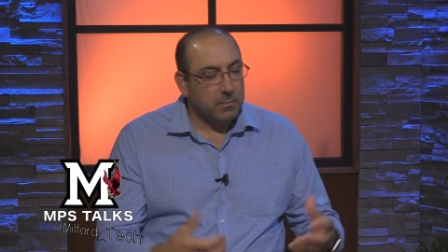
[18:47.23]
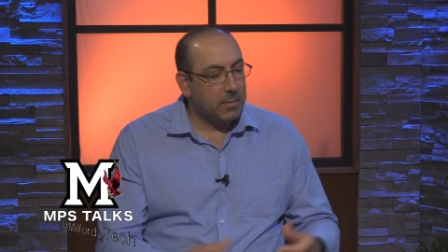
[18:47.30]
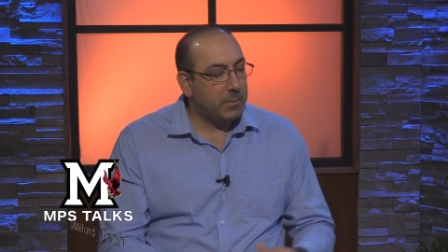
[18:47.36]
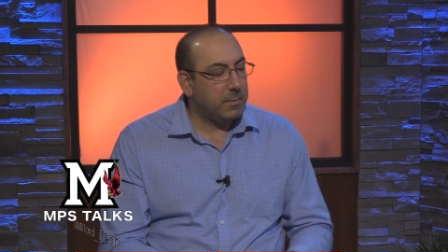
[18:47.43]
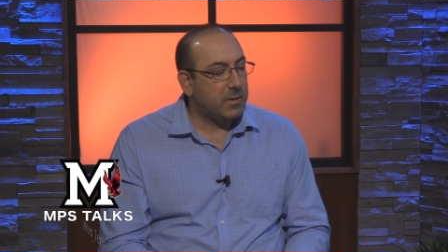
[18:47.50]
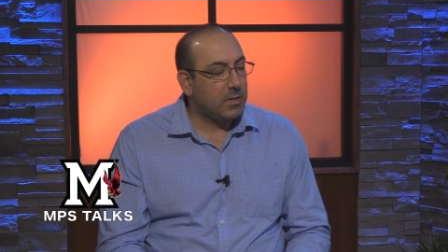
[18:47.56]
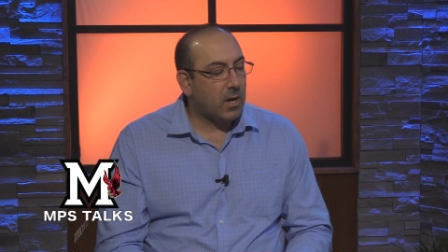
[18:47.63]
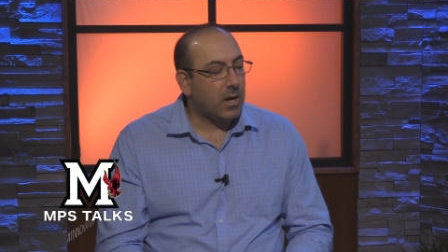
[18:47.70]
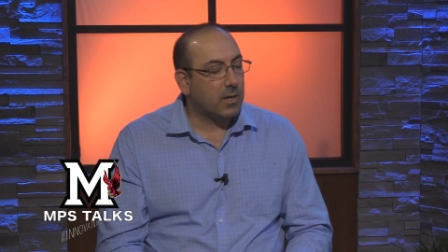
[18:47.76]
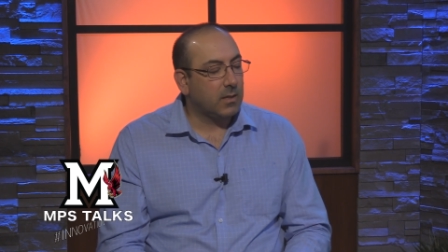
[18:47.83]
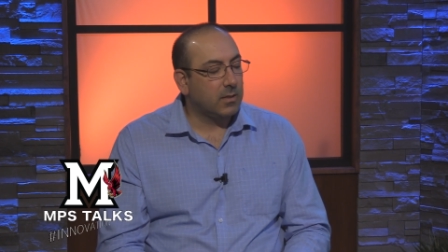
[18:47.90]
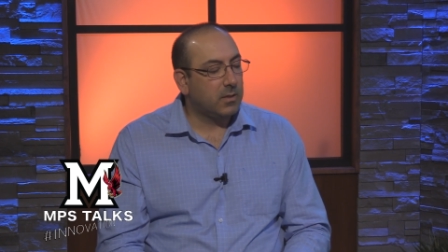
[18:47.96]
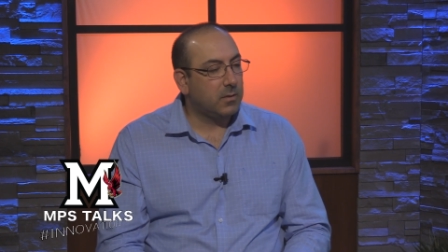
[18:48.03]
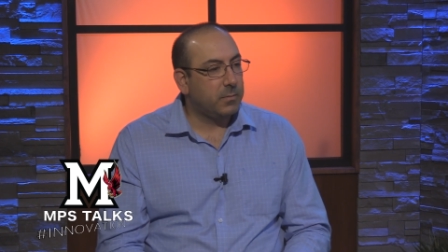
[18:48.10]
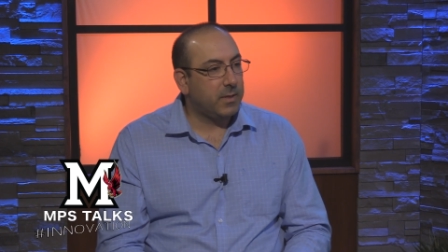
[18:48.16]
Maybe talk a
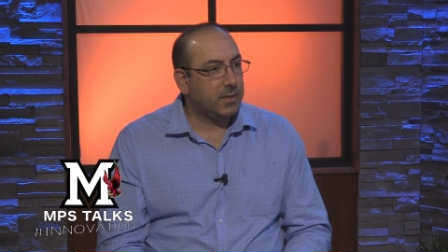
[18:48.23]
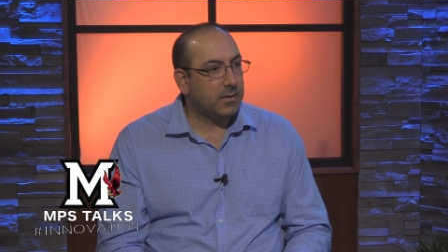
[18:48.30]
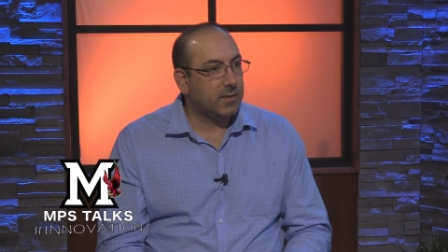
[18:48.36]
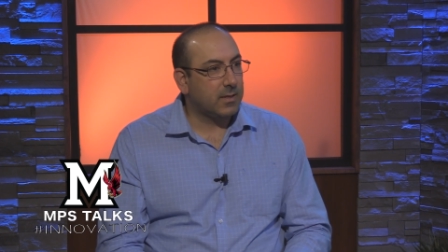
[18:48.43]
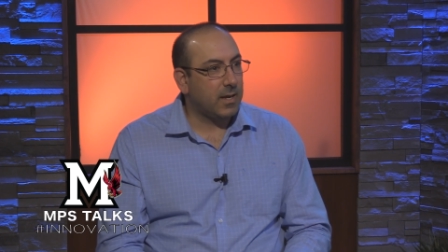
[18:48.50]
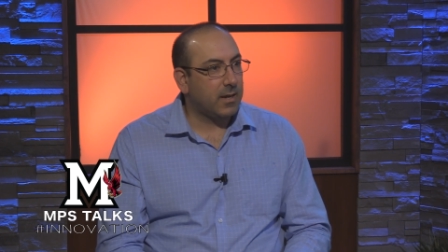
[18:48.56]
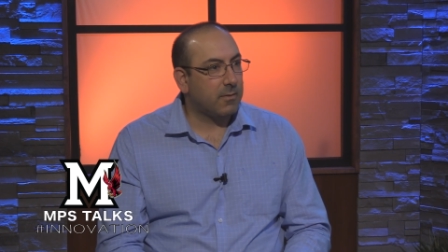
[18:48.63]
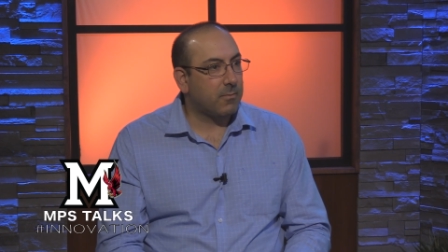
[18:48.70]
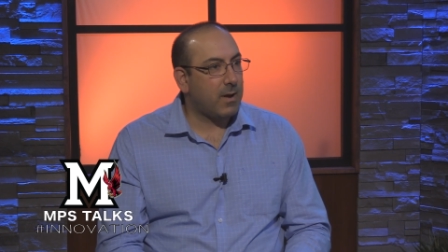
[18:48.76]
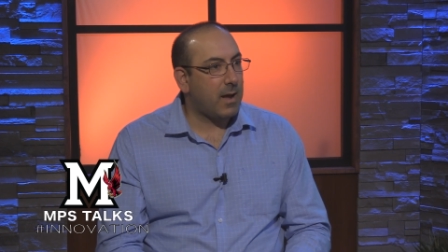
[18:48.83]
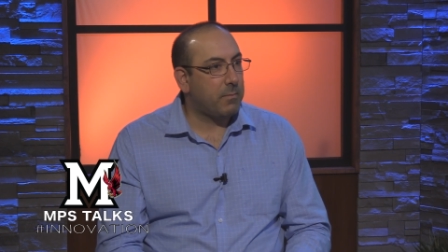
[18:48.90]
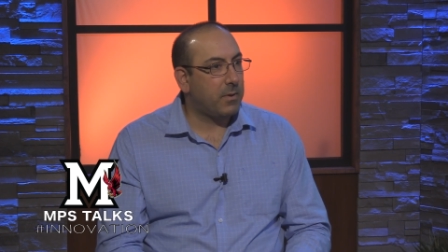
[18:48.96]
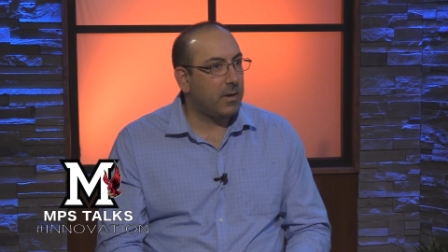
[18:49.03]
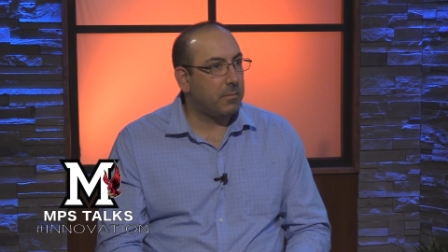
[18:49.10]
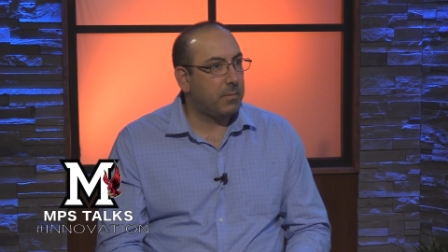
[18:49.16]
little bit to kind of
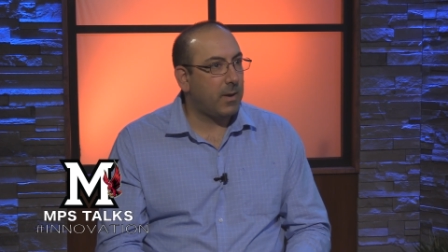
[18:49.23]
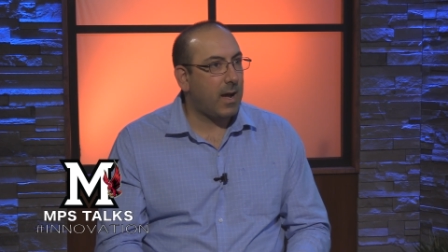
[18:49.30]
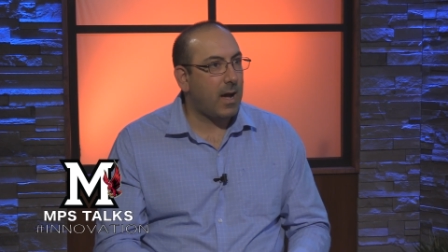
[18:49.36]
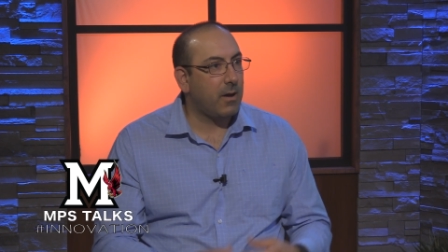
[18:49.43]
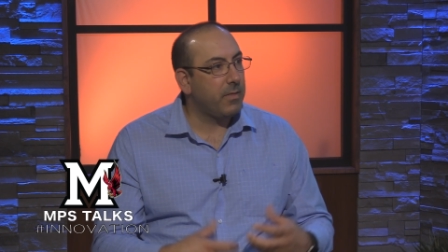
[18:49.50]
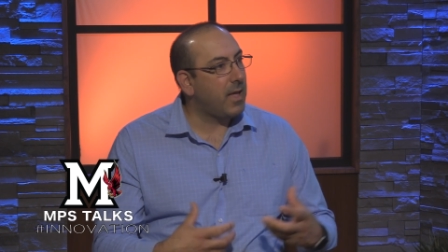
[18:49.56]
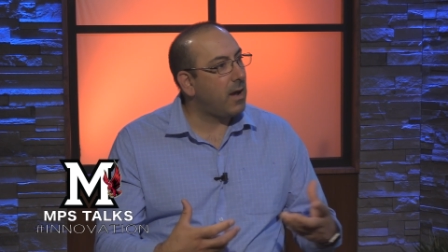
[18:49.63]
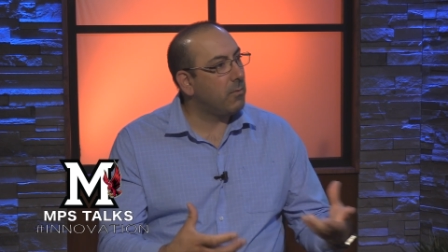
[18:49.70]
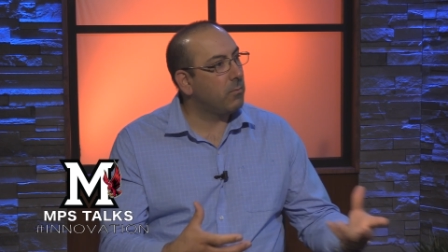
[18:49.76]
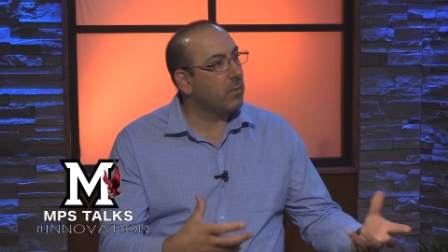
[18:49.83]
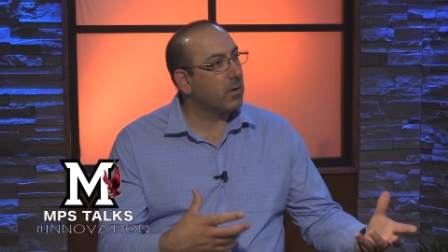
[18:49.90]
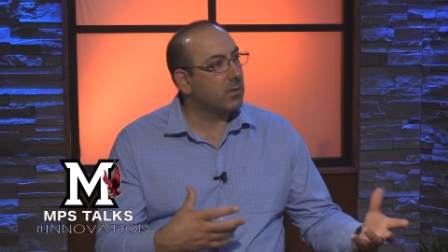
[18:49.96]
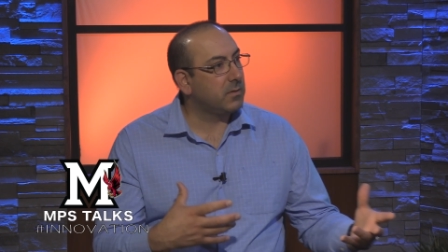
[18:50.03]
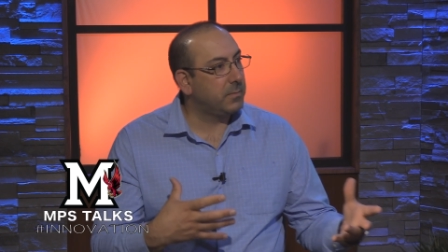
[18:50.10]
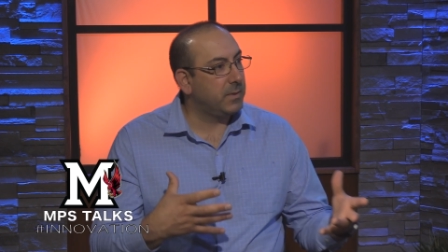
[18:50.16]
wrap up how that
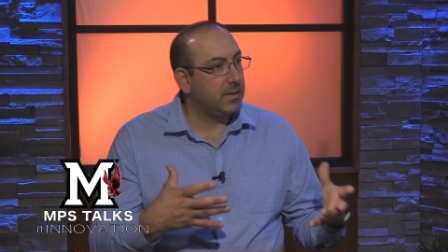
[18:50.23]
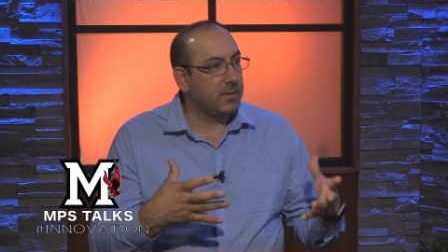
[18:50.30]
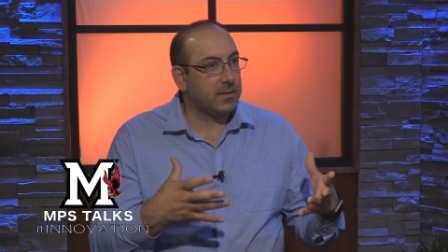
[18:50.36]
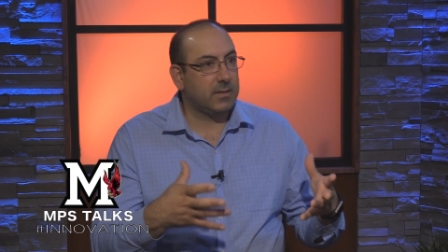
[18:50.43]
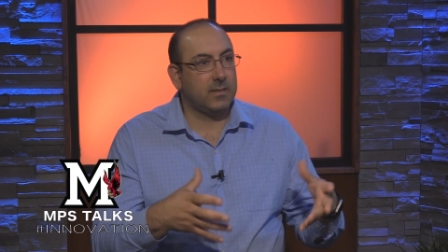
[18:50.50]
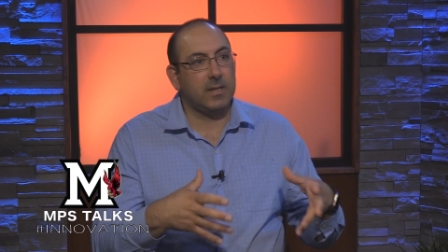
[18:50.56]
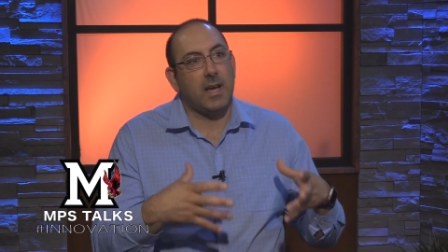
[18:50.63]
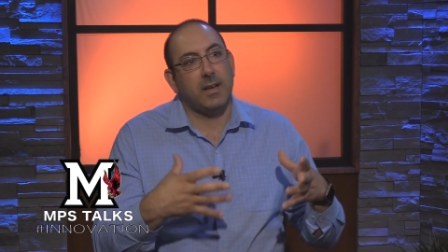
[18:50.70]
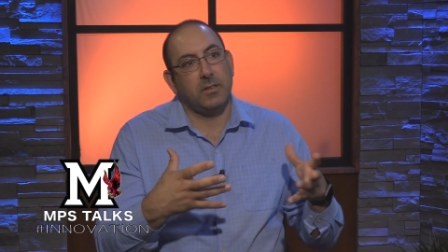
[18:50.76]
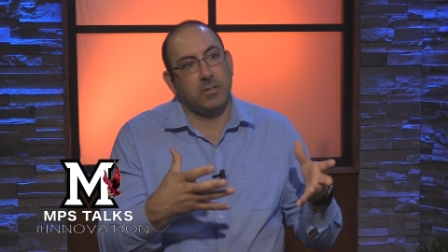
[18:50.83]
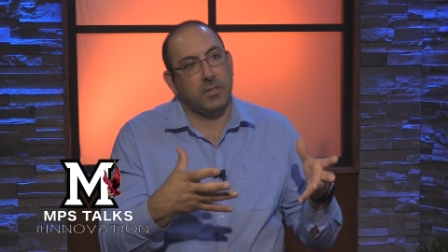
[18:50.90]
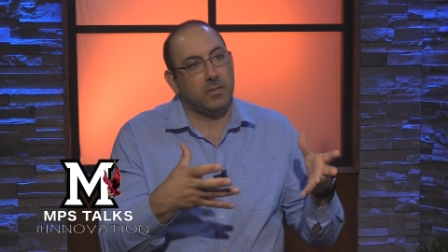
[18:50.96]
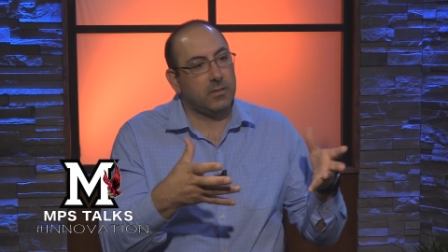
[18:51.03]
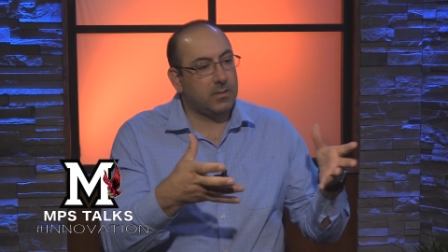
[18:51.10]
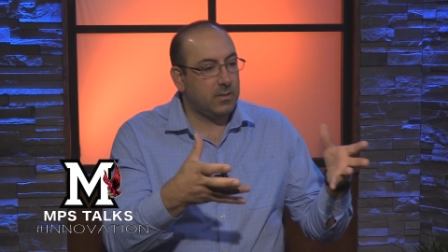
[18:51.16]
works because it's not
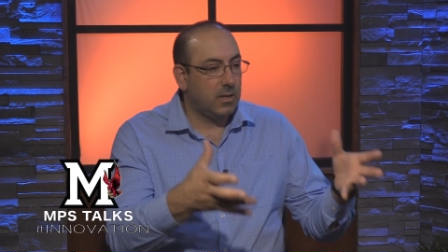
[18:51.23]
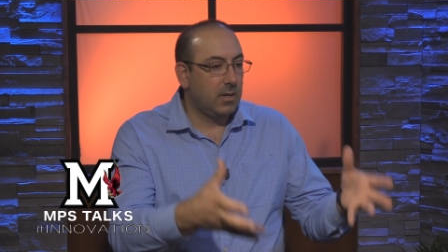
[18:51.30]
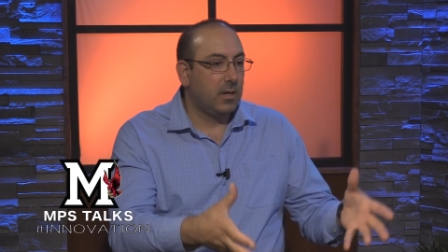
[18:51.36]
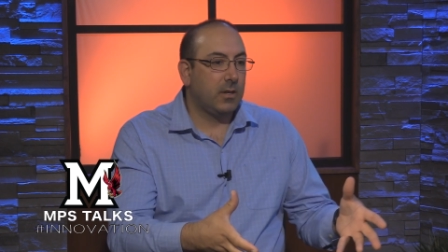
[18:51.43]
just